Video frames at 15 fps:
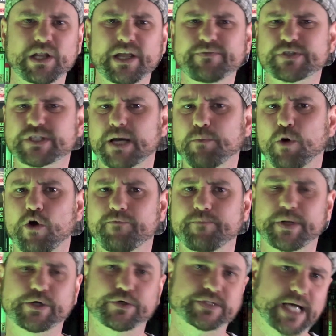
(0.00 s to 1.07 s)
left some off
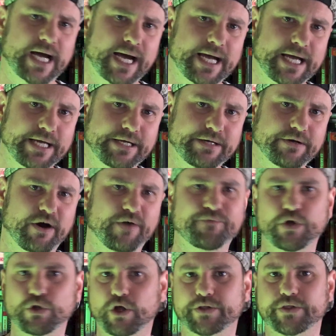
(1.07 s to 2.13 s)
because A, I
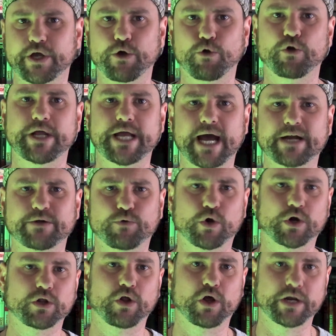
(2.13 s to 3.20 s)
felt like they already had
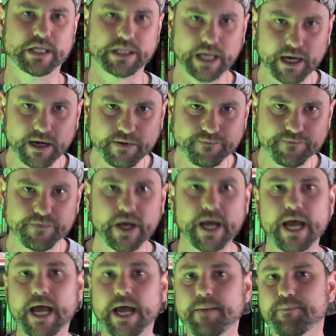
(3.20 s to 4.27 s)
quite a lot of love,
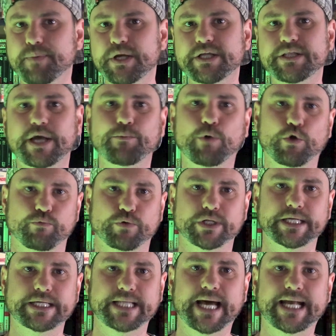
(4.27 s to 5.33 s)
and B, they weren't
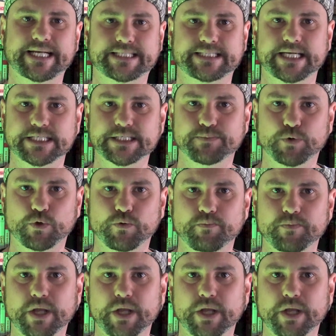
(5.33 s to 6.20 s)
really that accessible.